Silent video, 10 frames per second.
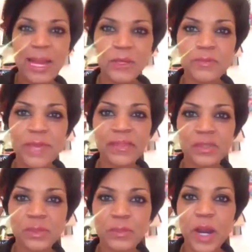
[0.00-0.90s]
I'm gonna make
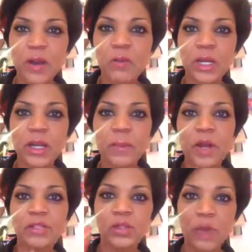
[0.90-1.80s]
this a part 1 and a
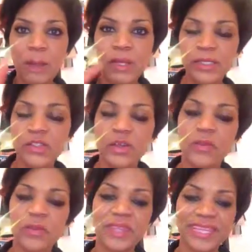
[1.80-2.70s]
part 2. I'm gonna let
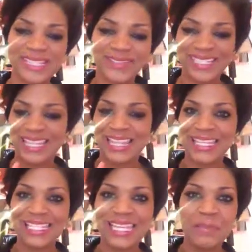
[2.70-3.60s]
y'all know this because I
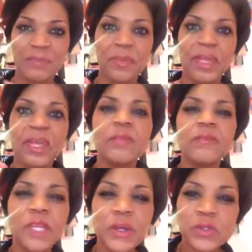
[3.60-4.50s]
like to keep the
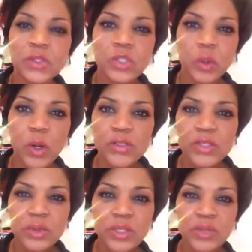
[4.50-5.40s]
videos short
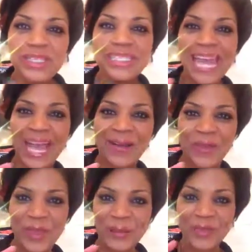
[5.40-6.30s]
so that you can
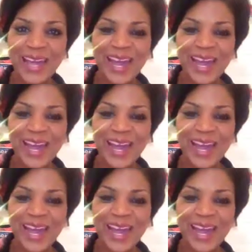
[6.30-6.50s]
tackle them.